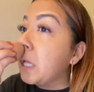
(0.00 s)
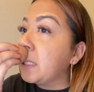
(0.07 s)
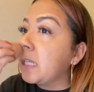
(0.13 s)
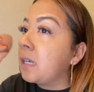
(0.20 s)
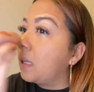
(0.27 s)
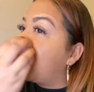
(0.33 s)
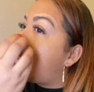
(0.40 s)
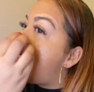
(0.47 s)

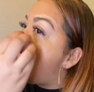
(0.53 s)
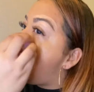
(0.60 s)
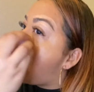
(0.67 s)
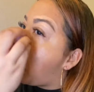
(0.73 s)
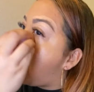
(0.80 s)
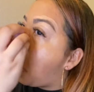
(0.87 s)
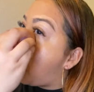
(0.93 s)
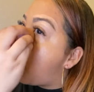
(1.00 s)
it a lot
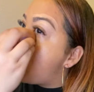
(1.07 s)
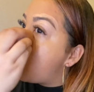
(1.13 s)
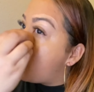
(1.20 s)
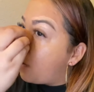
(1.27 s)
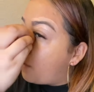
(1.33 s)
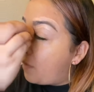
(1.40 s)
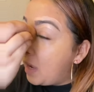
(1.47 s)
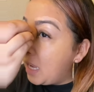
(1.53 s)

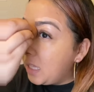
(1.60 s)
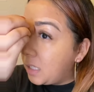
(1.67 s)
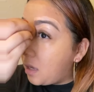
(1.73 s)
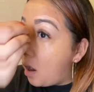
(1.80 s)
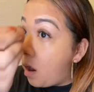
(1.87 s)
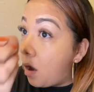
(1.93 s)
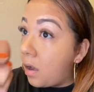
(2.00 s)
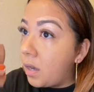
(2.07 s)
for his
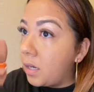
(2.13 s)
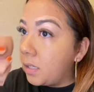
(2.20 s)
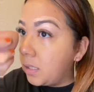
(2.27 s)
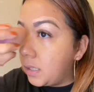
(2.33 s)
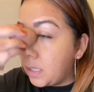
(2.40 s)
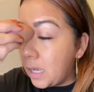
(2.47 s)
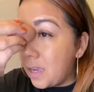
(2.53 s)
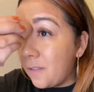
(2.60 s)

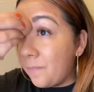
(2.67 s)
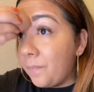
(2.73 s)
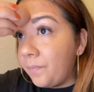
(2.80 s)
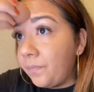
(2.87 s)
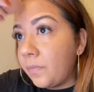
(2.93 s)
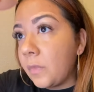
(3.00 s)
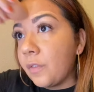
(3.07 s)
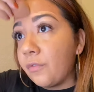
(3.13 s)
cars and
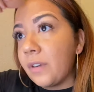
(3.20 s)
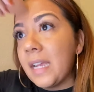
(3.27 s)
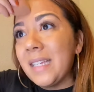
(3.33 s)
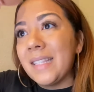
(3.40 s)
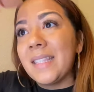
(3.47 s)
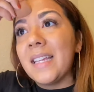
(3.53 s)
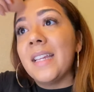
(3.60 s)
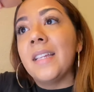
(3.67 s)

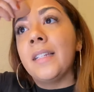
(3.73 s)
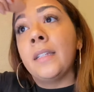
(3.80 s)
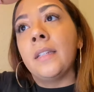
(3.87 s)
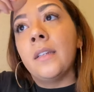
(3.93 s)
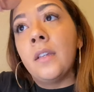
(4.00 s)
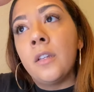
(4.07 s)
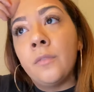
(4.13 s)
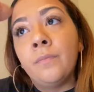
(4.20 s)
racing.
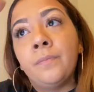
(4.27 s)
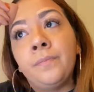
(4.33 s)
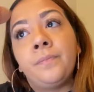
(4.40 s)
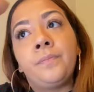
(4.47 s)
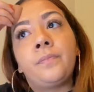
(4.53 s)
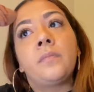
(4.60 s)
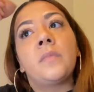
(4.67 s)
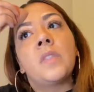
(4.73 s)

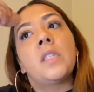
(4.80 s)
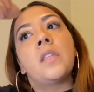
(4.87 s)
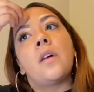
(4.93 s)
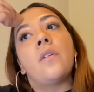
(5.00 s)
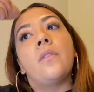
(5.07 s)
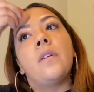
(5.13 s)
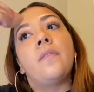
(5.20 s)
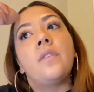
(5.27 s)

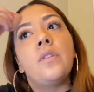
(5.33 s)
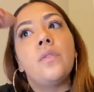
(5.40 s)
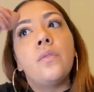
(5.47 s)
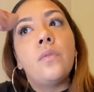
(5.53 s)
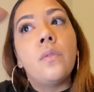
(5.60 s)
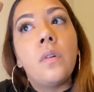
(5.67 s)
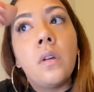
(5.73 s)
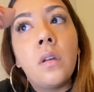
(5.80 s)
So if
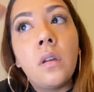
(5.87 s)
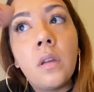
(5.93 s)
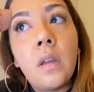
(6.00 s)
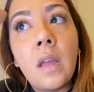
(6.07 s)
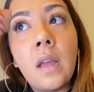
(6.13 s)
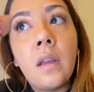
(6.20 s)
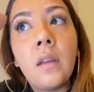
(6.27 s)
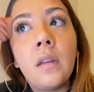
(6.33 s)
you,
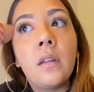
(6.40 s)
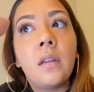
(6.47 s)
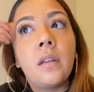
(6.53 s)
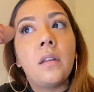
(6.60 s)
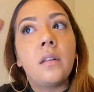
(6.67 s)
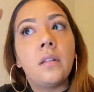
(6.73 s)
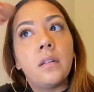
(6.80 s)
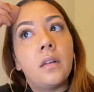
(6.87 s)

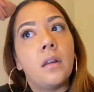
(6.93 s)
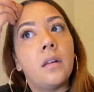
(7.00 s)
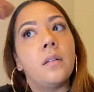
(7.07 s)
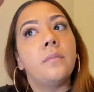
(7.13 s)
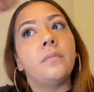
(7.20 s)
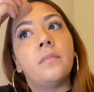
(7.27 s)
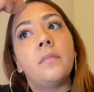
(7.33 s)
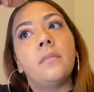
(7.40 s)

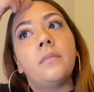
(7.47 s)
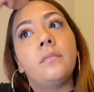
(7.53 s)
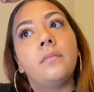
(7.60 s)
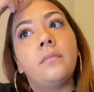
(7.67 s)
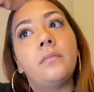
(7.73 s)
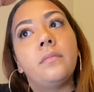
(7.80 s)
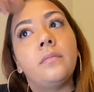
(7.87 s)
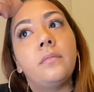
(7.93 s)
um,
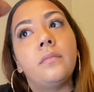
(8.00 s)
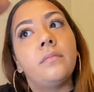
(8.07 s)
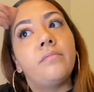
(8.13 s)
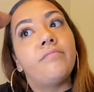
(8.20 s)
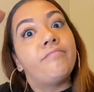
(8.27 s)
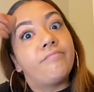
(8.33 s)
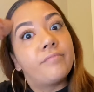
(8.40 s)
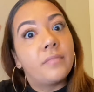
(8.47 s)

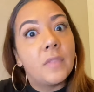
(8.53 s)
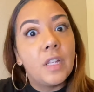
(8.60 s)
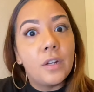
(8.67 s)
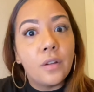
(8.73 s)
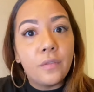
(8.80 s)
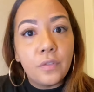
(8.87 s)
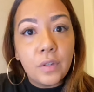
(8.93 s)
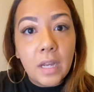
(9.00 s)
you know,
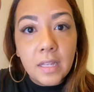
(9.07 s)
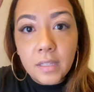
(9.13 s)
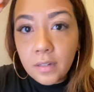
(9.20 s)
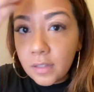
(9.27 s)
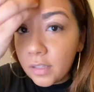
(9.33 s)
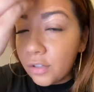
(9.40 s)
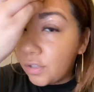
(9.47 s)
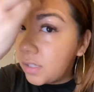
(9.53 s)
if you guys are
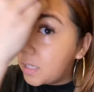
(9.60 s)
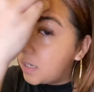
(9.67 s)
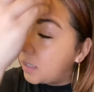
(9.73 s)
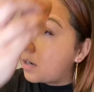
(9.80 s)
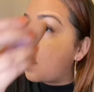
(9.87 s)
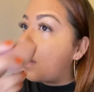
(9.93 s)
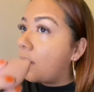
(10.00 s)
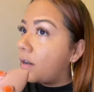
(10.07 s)
interested in
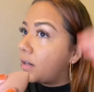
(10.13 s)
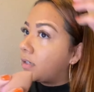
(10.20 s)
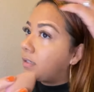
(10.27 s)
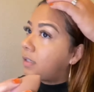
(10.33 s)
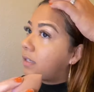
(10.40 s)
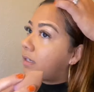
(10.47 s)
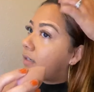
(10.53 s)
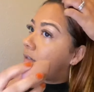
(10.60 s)

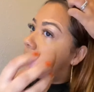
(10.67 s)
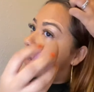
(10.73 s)
cars and